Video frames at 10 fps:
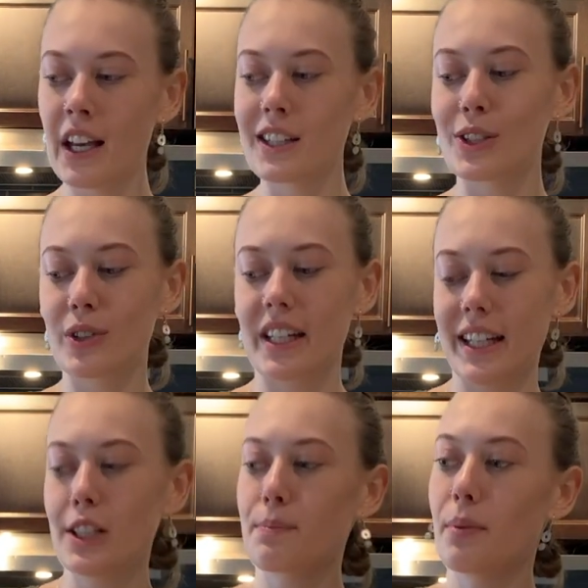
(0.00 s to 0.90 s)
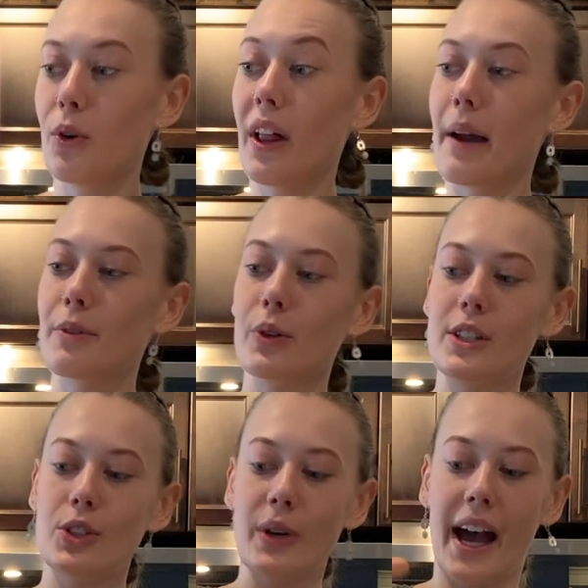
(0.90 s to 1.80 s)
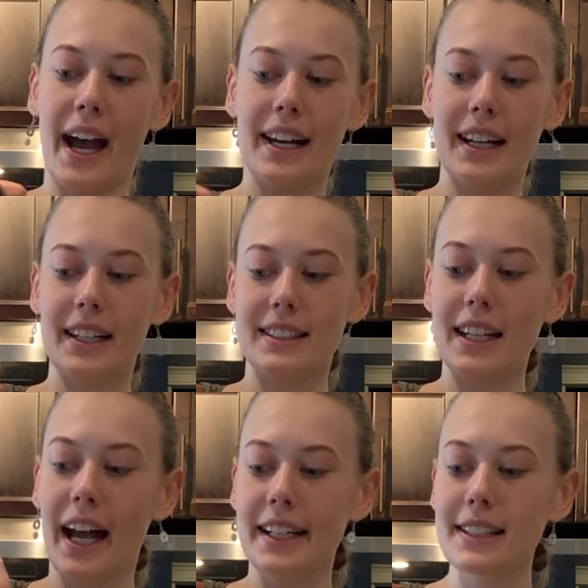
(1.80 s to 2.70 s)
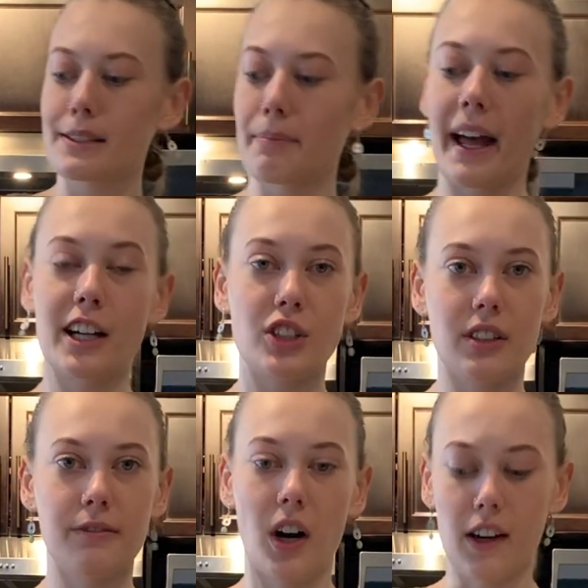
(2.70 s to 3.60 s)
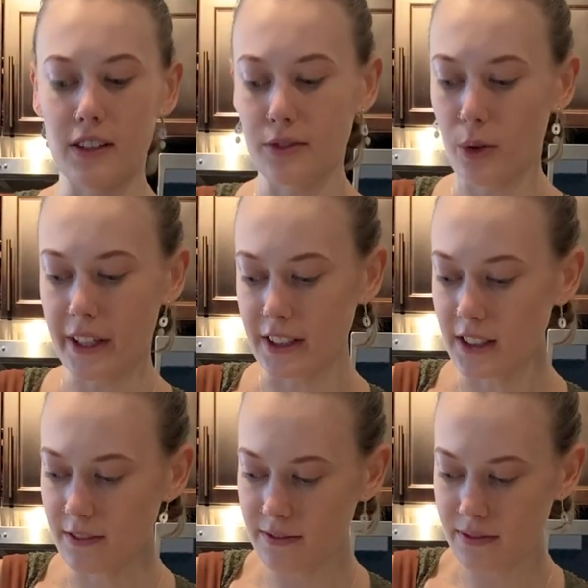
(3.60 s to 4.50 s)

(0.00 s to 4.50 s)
So in each bowl, I'm going to add a tiny splash of olive oil.